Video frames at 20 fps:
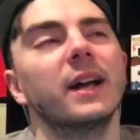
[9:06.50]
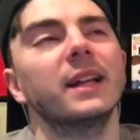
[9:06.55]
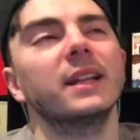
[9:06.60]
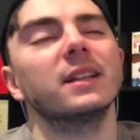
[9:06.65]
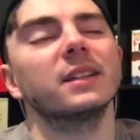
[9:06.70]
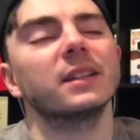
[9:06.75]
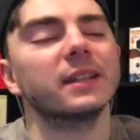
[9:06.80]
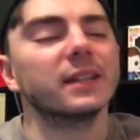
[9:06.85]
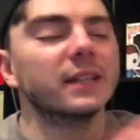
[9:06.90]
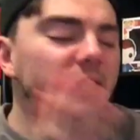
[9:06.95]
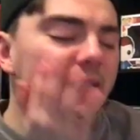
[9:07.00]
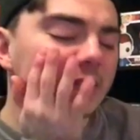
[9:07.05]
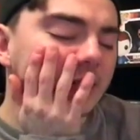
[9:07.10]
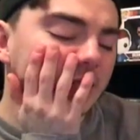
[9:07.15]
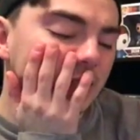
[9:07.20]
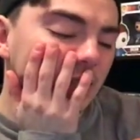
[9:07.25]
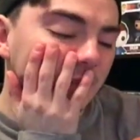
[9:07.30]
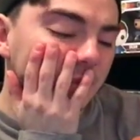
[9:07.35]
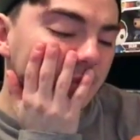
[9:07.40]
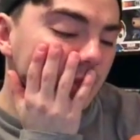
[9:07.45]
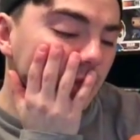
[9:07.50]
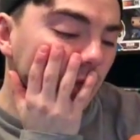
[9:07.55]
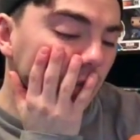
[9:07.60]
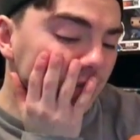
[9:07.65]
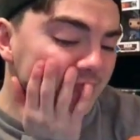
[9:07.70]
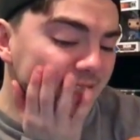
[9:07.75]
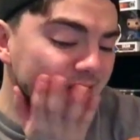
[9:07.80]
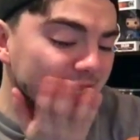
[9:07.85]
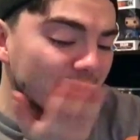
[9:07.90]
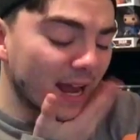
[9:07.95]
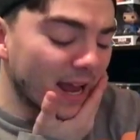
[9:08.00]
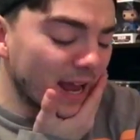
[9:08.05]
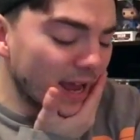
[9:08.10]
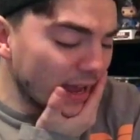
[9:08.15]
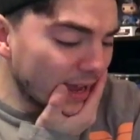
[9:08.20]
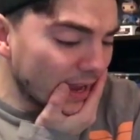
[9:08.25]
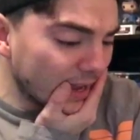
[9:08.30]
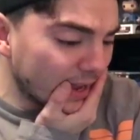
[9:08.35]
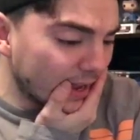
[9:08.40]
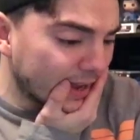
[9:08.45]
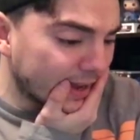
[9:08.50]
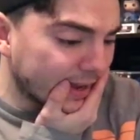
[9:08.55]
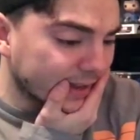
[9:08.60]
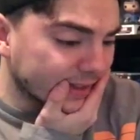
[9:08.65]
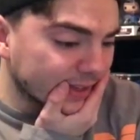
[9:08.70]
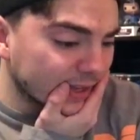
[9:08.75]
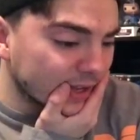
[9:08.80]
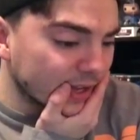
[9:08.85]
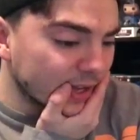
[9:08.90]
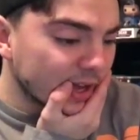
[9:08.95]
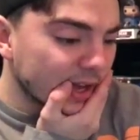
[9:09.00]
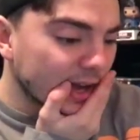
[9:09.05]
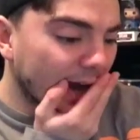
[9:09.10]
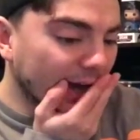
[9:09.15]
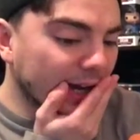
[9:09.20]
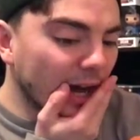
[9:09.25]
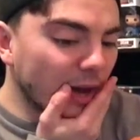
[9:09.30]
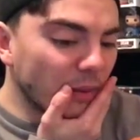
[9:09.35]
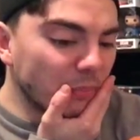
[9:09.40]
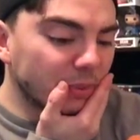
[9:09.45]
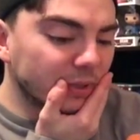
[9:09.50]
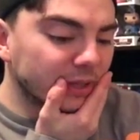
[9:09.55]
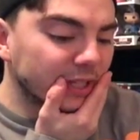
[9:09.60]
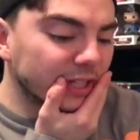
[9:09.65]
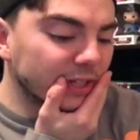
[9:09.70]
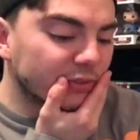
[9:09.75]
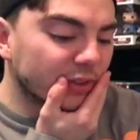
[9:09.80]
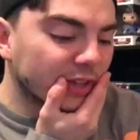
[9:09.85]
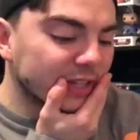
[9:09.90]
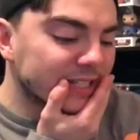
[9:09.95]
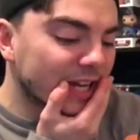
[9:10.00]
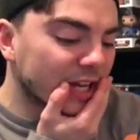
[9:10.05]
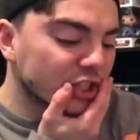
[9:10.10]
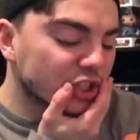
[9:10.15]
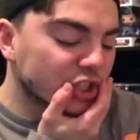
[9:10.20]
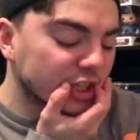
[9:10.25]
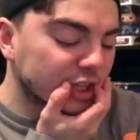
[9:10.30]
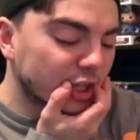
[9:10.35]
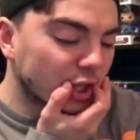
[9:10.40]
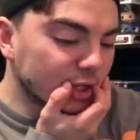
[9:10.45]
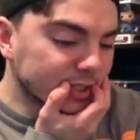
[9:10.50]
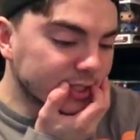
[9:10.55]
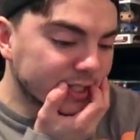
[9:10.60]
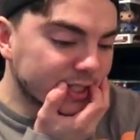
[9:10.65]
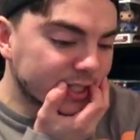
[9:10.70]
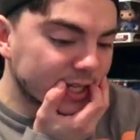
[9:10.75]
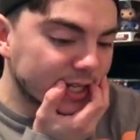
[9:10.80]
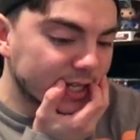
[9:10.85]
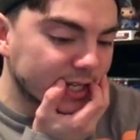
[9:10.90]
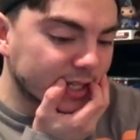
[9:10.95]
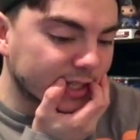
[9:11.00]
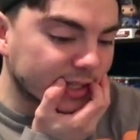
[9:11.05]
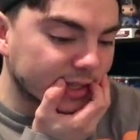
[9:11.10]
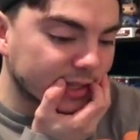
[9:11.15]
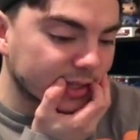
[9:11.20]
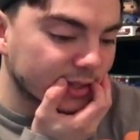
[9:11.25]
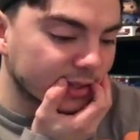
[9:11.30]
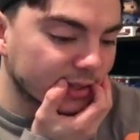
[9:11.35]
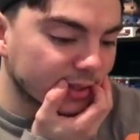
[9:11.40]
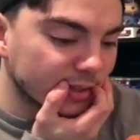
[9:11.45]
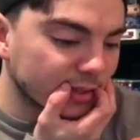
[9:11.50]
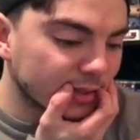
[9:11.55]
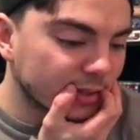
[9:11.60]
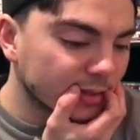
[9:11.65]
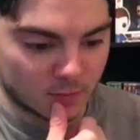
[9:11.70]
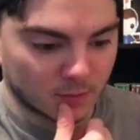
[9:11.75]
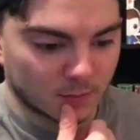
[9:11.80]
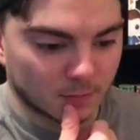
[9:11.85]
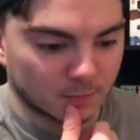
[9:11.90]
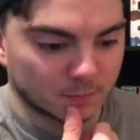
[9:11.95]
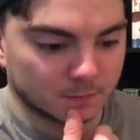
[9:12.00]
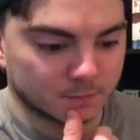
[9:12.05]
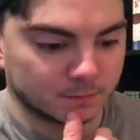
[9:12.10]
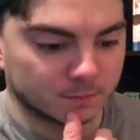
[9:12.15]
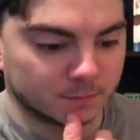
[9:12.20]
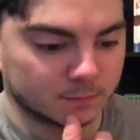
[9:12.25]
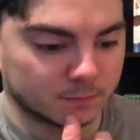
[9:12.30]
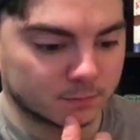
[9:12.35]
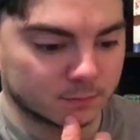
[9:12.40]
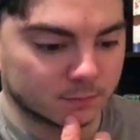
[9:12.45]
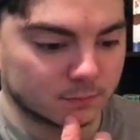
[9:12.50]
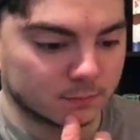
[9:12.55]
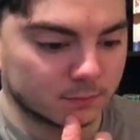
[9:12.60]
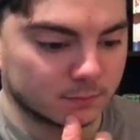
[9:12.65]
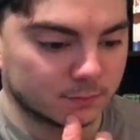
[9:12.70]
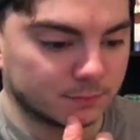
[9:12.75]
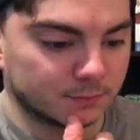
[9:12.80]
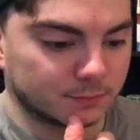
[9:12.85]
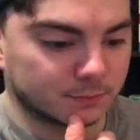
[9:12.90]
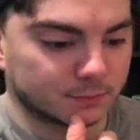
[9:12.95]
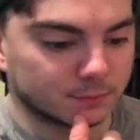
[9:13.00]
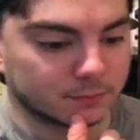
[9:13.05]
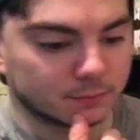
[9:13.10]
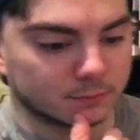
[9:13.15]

Annalise, I'm so sad. I can't believe that's how she lost it. Well, the parking garage to be more